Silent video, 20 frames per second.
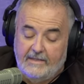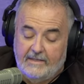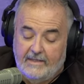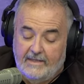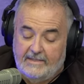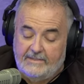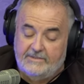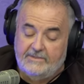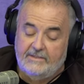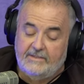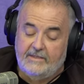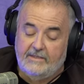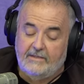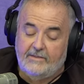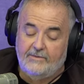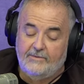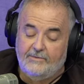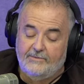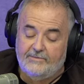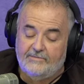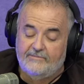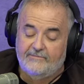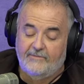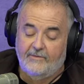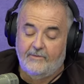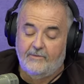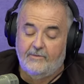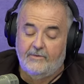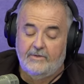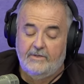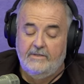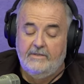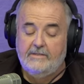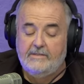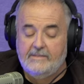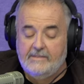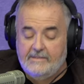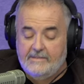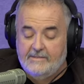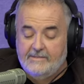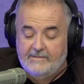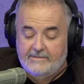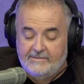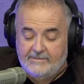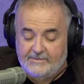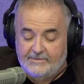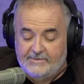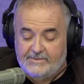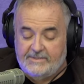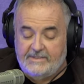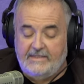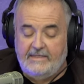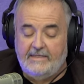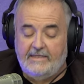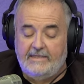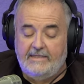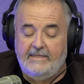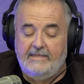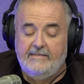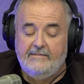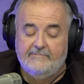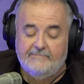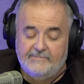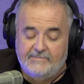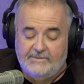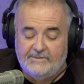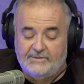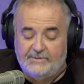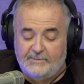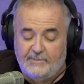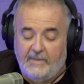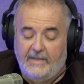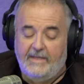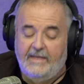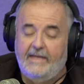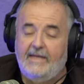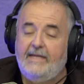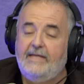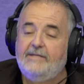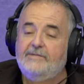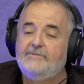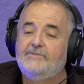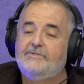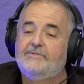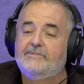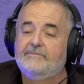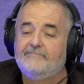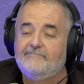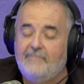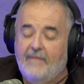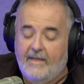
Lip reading: collection includes floor-to-ceiling displays